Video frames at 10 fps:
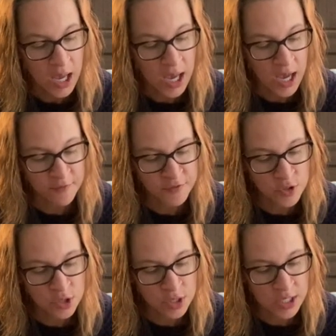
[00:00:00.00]

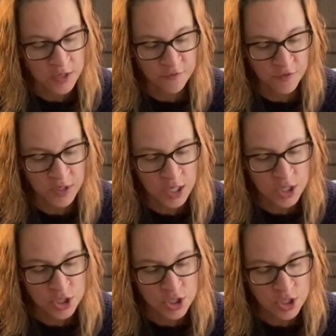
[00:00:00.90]
After he'd
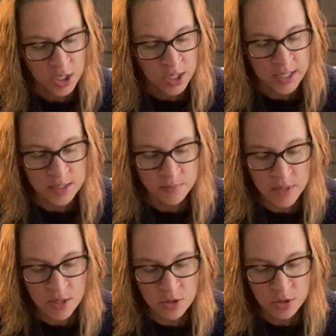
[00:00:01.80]
finished his
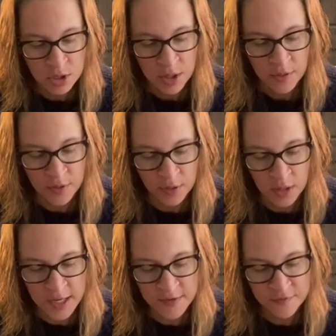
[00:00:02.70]
meal, the
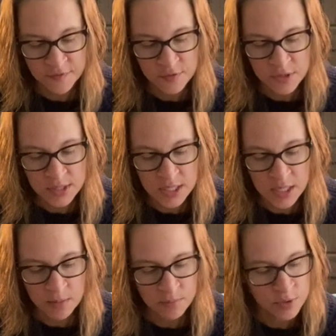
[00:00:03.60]
life
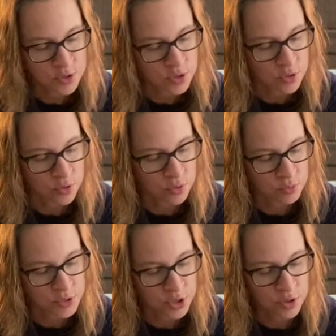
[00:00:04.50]
seemed to
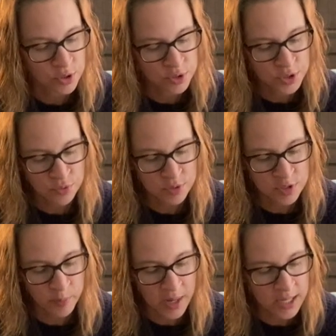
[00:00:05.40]
return to his
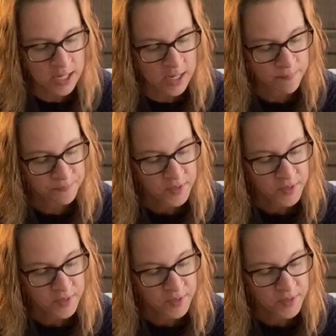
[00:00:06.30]
body.